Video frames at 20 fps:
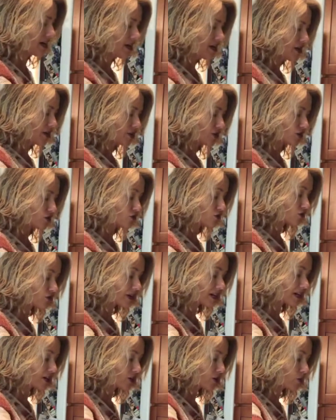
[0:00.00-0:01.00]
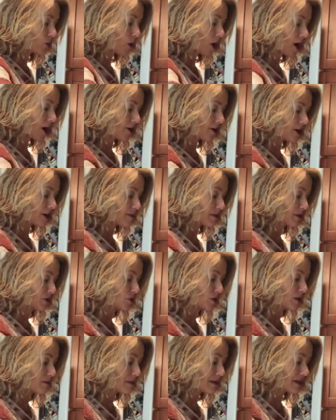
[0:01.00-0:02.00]
So drink your water in
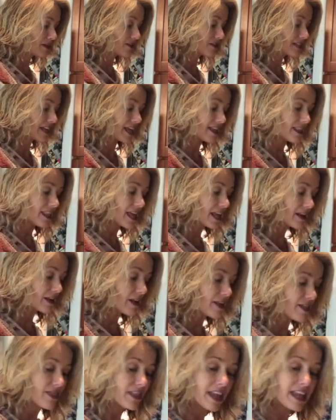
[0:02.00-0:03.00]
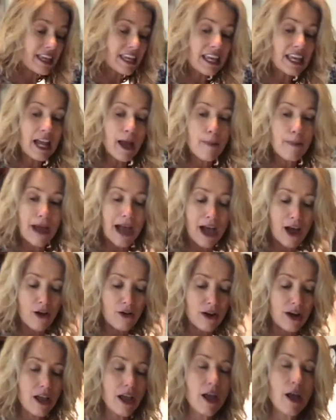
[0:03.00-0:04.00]
between meals, and then thinking
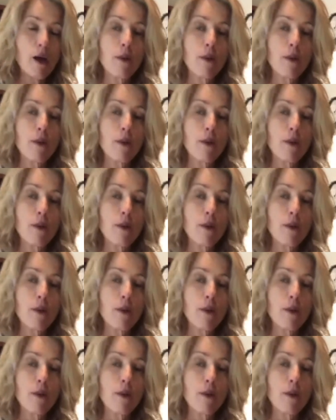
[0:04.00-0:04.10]
about